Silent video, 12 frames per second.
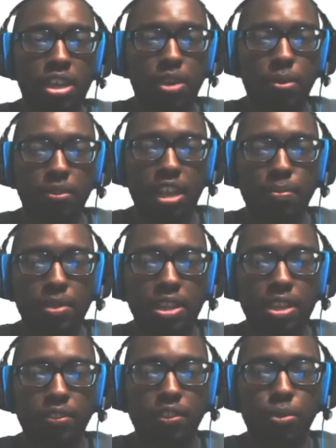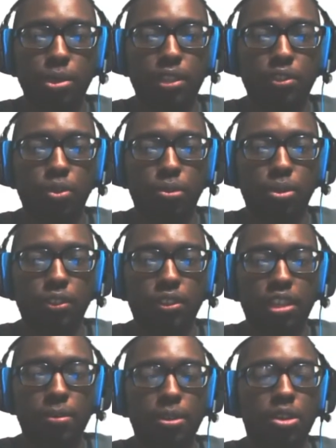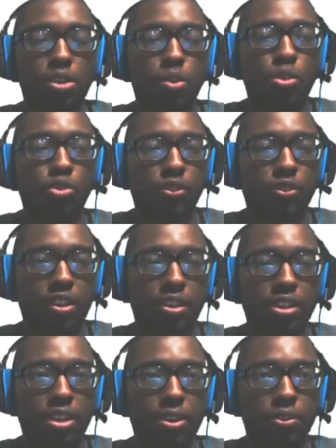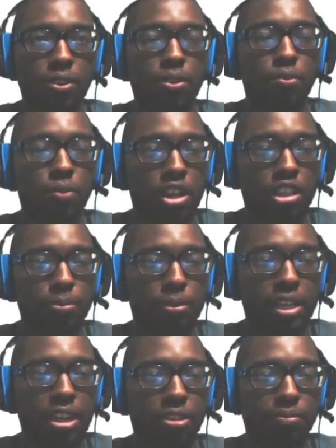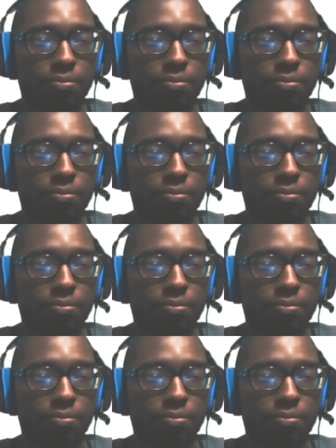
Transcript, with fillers: And with that being insinuated, let's go roll this clip. We shall see how it goes. Run clip now.